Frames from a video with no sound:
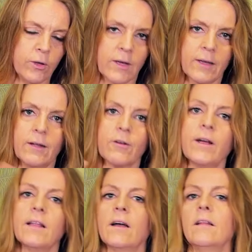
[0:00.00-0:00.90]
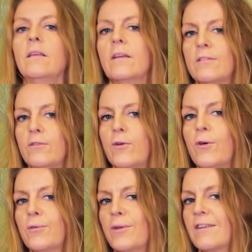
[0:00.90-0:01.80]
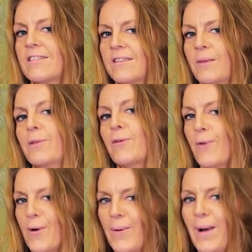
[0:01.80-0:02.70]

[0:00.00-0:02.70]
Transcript: You can kill great ideas if you test them in the wrong